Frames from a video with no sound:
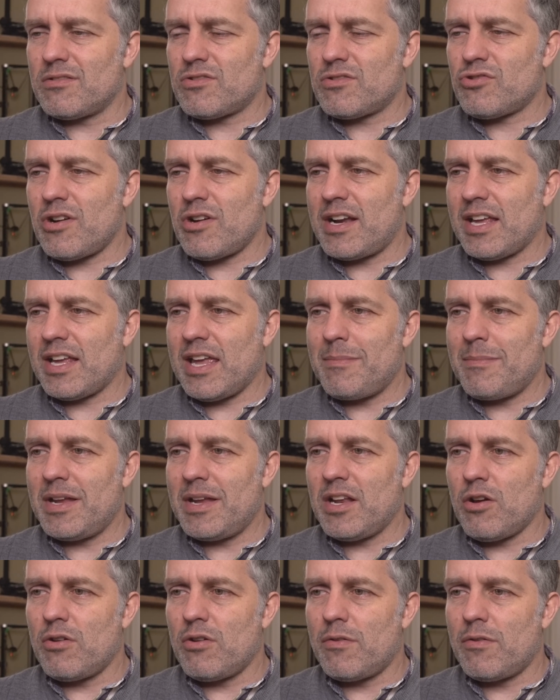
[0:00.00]
trying to get me
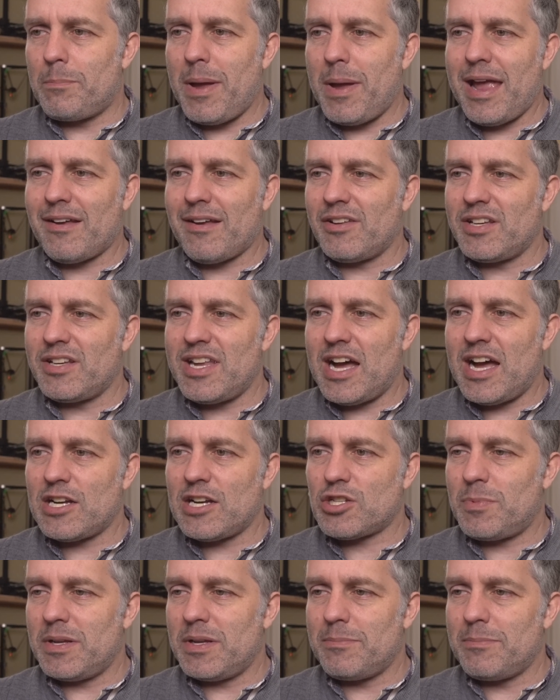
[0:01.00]
to go to
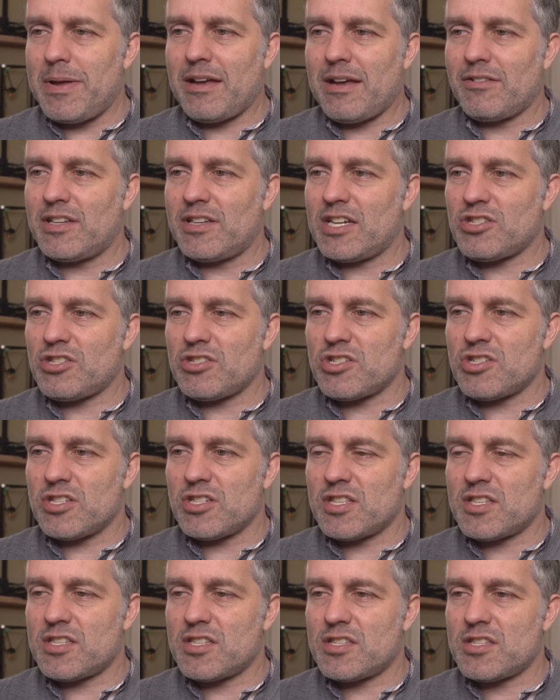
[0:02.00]
Bangladesh, but Bangladesh is
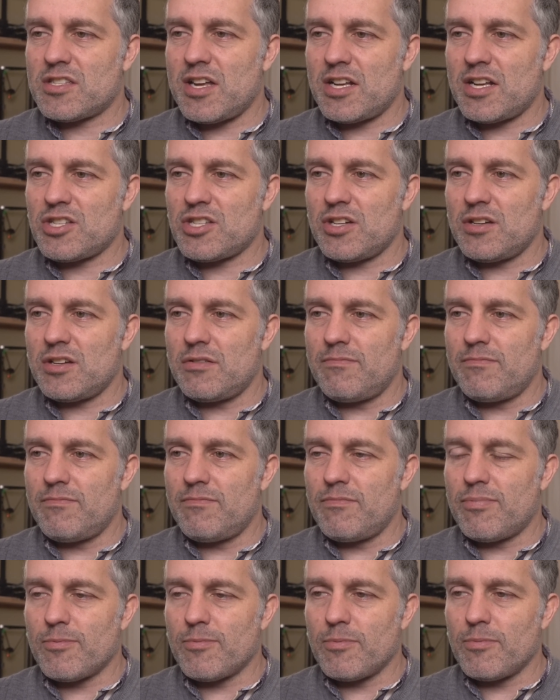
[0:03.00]
just such a
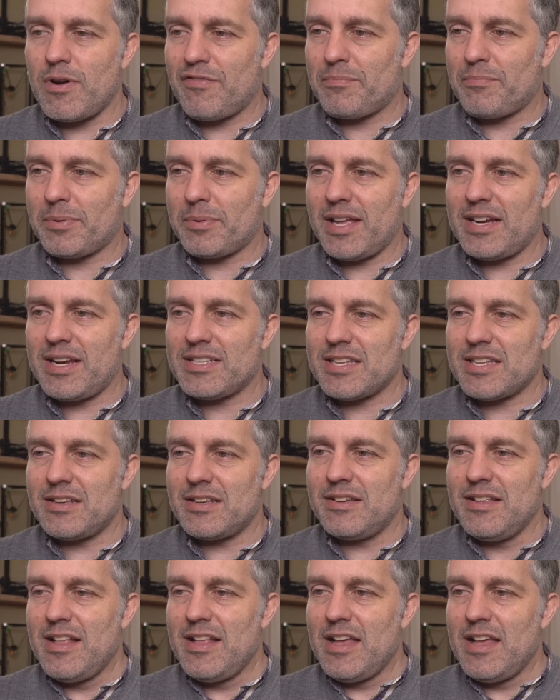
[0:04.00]
rough place.
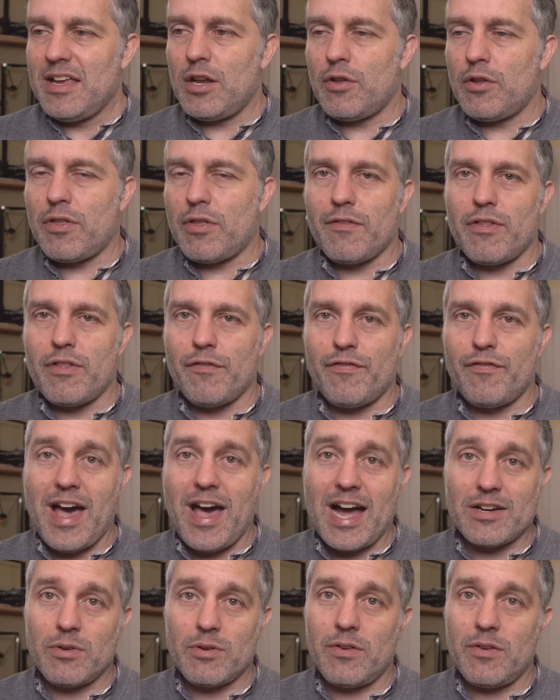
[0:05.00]
And, the
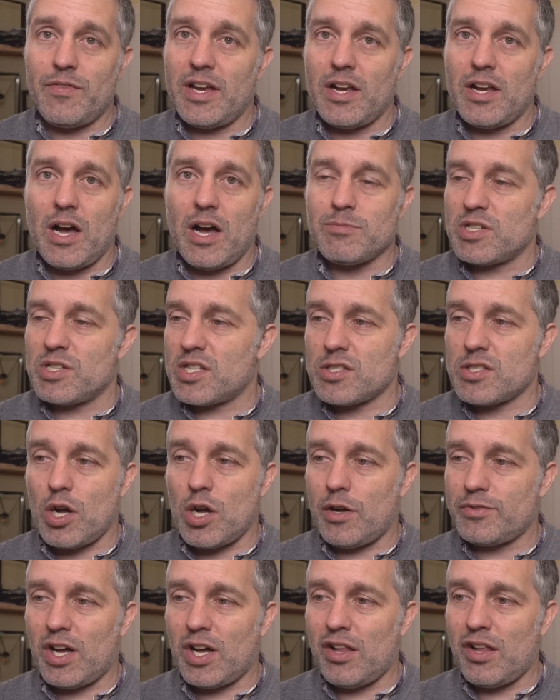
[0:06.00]
factory in Vietnam just
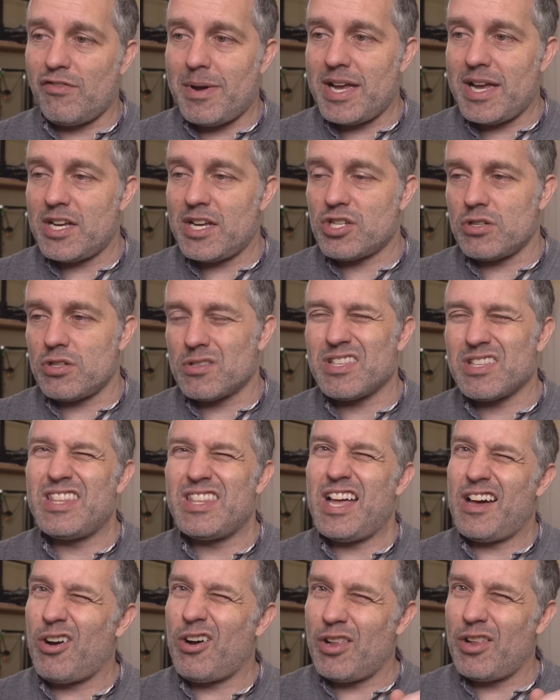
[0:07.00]
solved all of my issues.
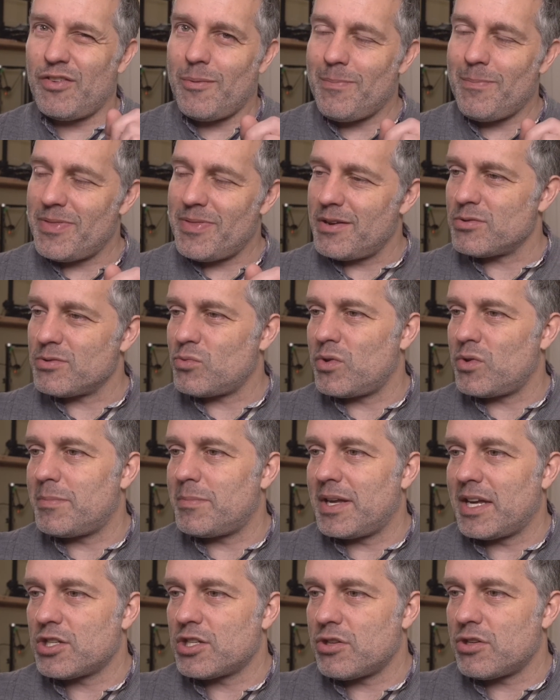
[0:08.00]
Not all of them. There's one
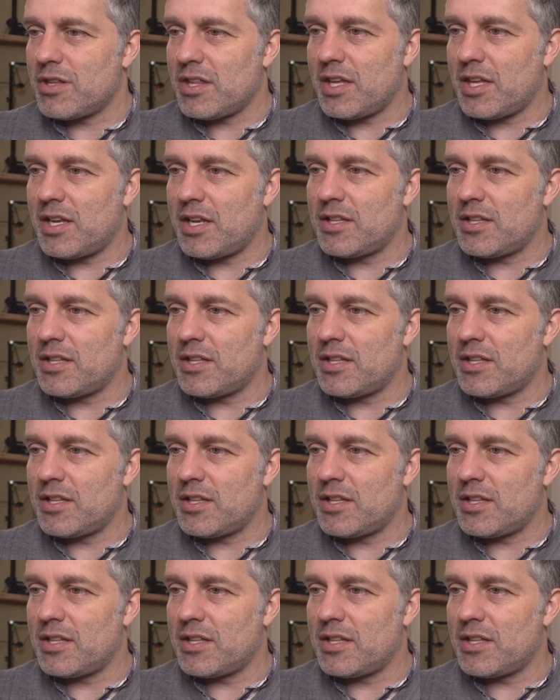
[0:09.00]
big issue that they